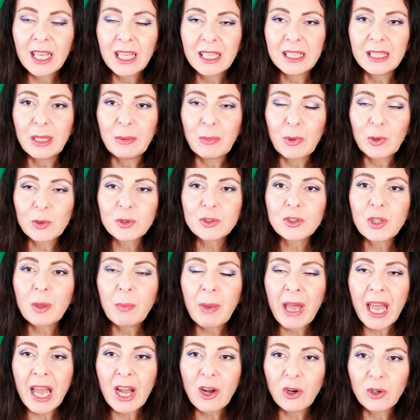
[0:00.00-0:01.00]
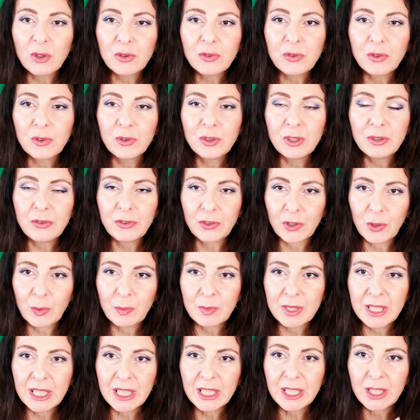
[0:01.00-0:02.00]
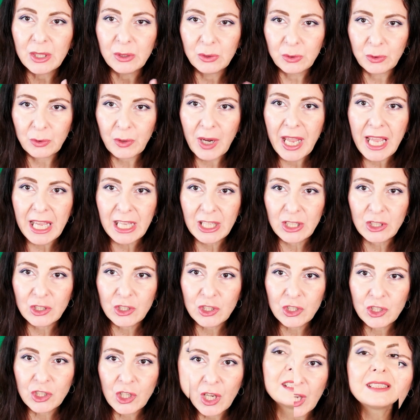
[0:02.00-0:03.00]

the most powerful from the range.